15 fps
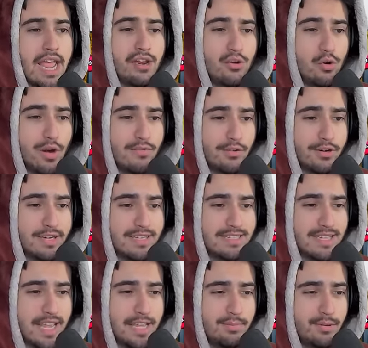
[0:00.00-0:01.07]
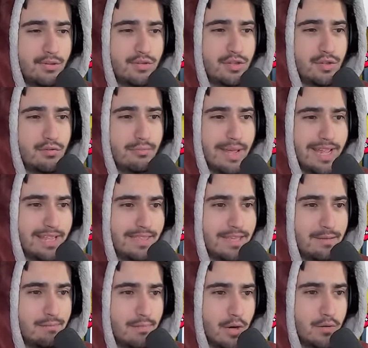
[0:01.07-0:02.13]
and whoever is able to make
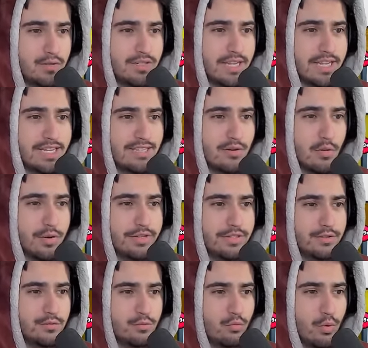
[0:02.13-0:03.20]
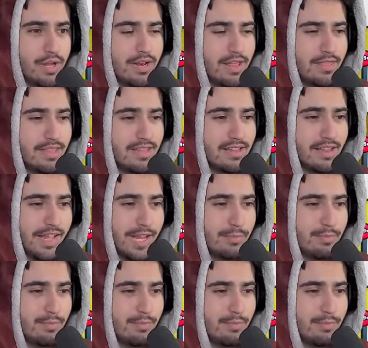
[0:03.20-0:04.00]
the most is going to win the clan